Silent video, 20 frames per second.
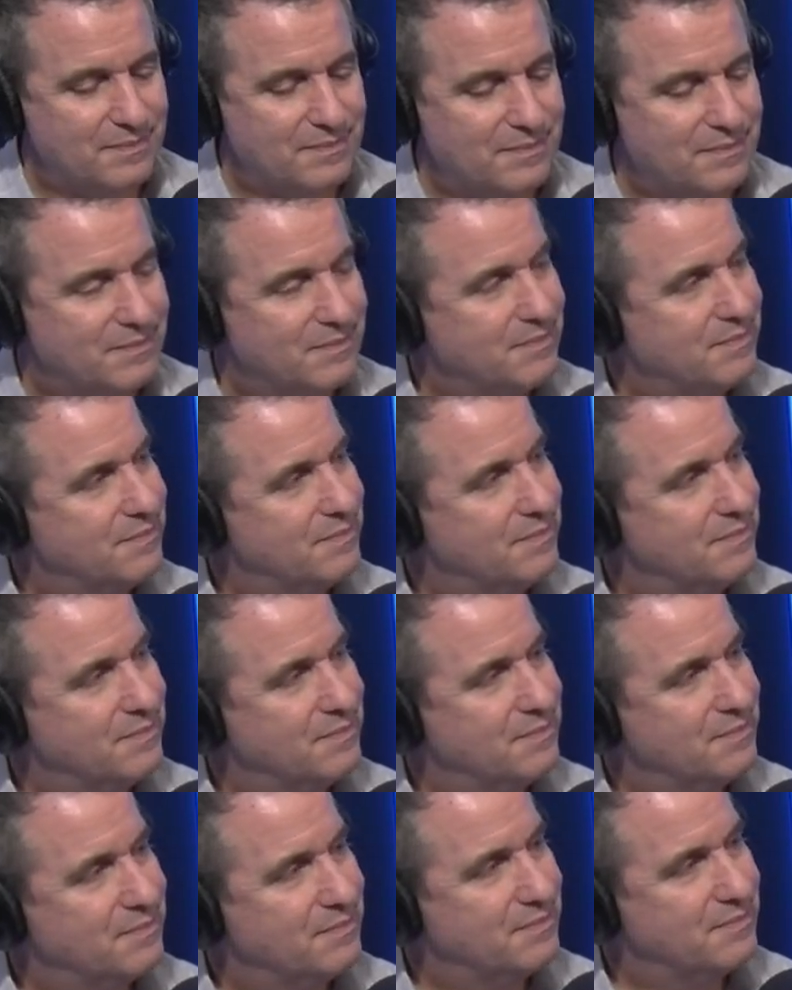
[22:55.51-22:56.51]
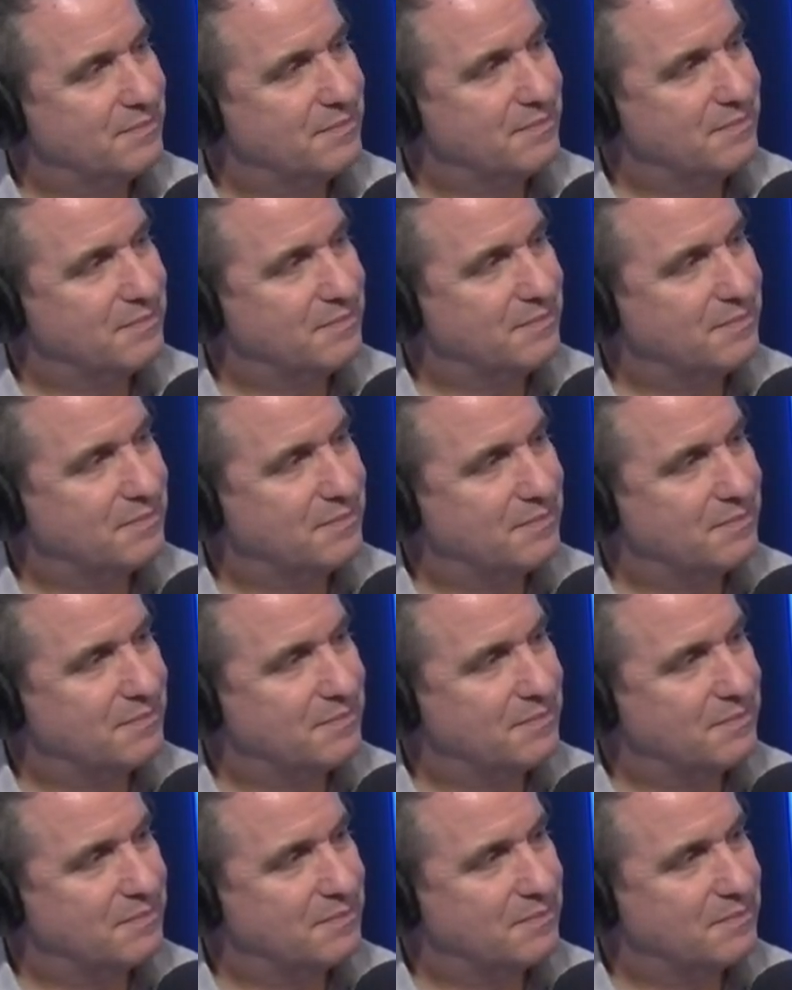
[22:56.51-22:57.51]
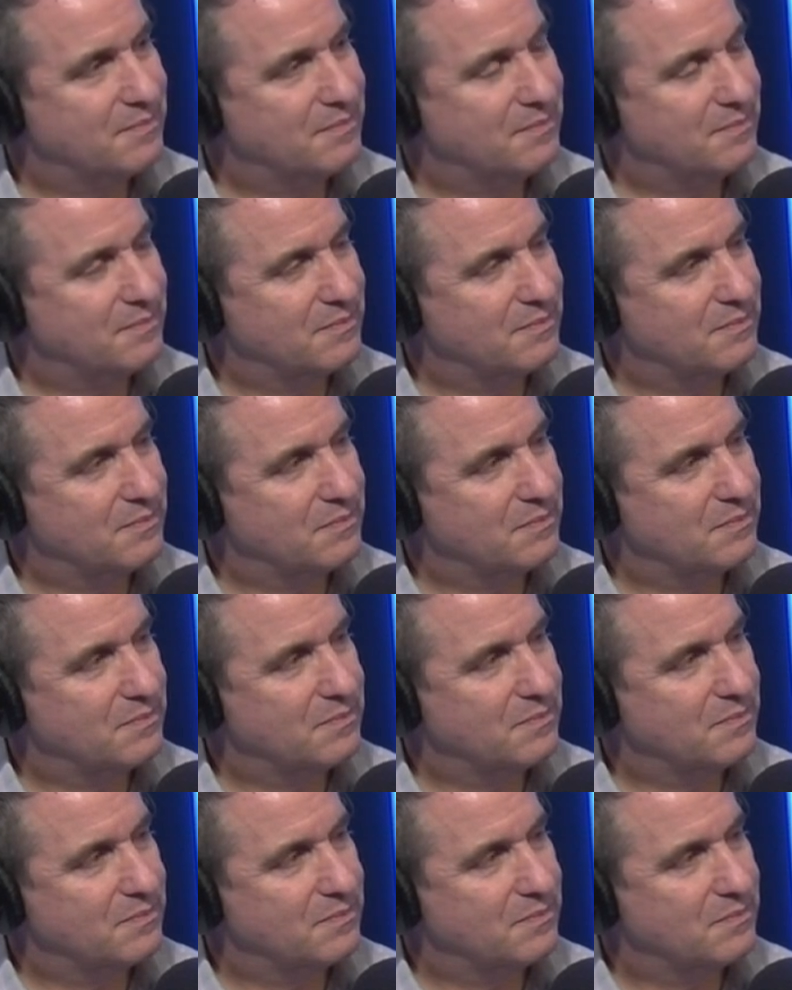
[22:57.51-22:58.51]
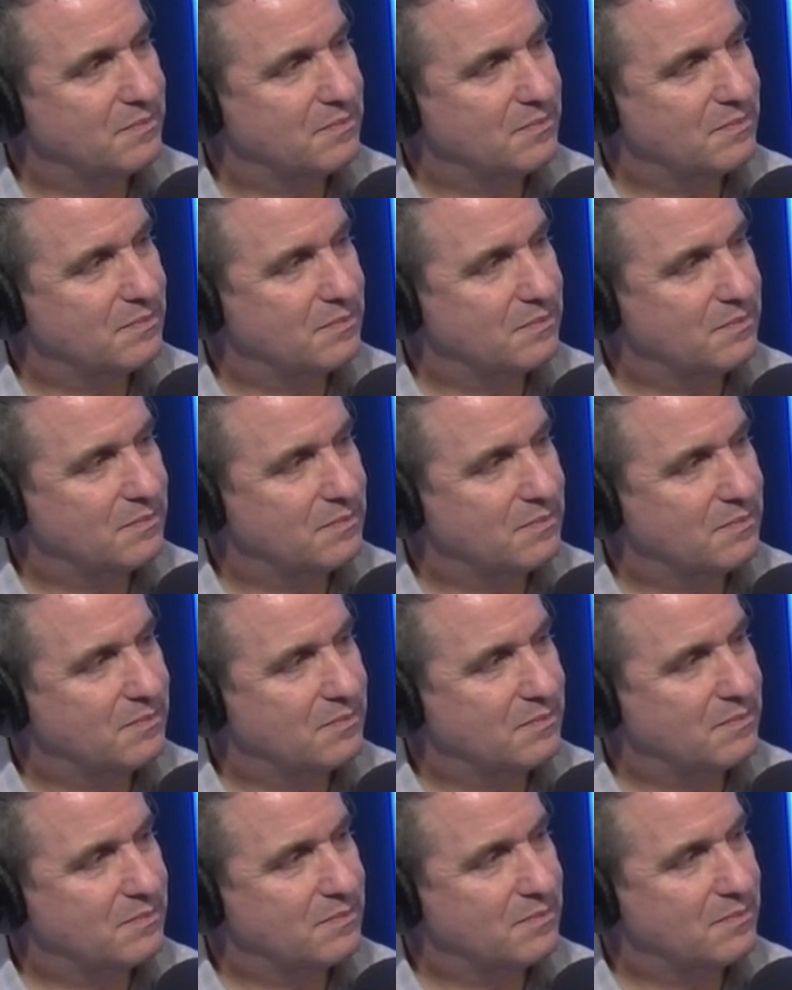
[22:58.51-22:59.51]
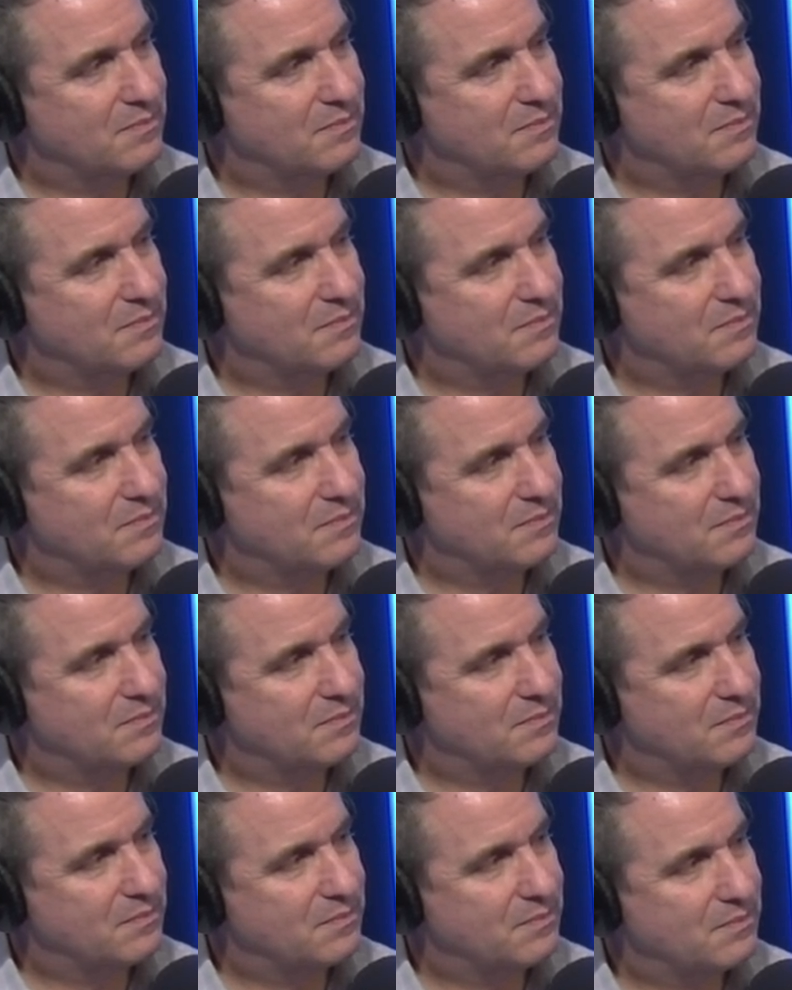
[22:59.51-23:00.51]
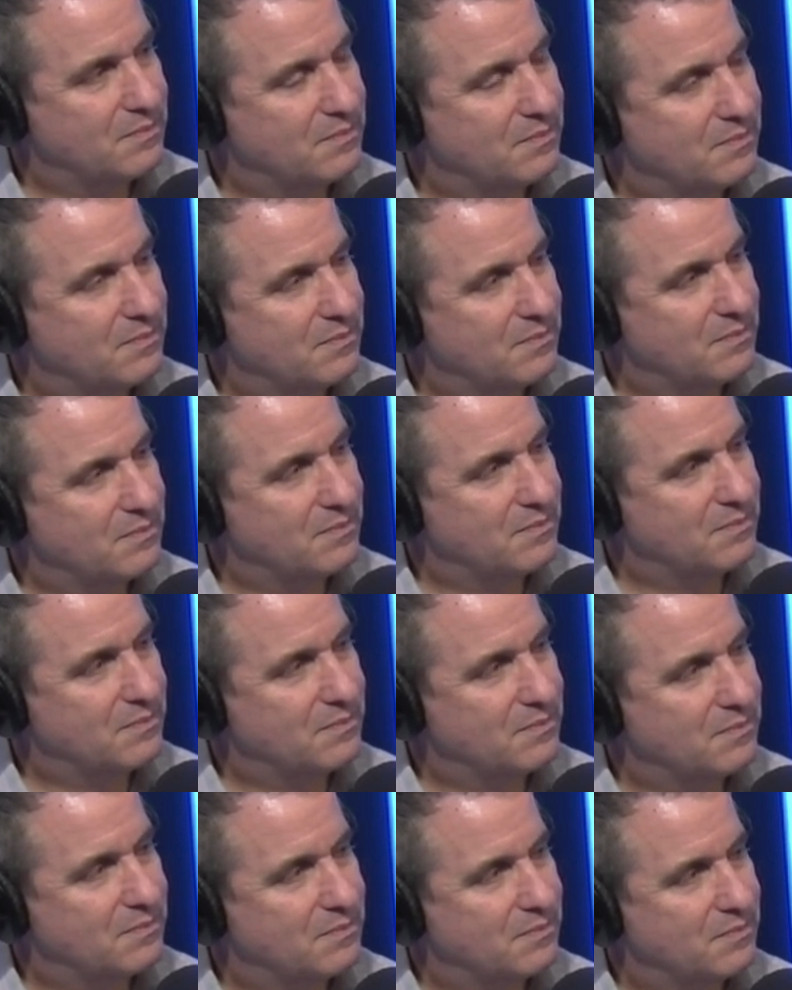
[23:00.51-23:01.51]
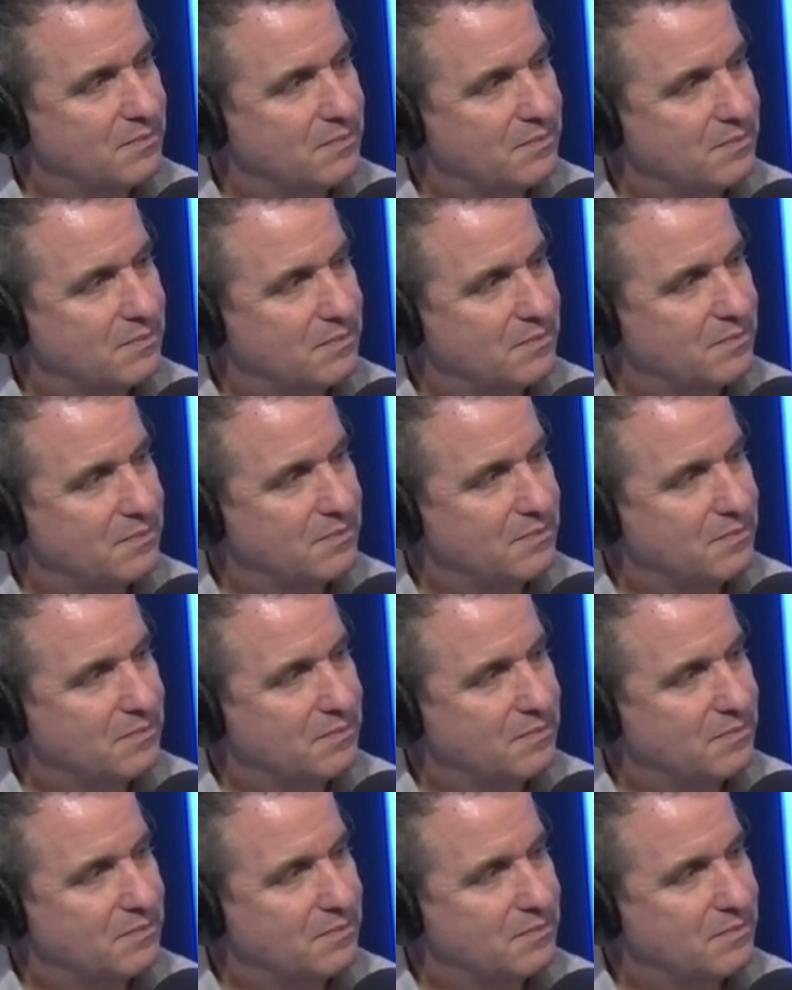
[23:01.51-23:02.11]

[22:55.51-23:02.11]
The person shown says nothing.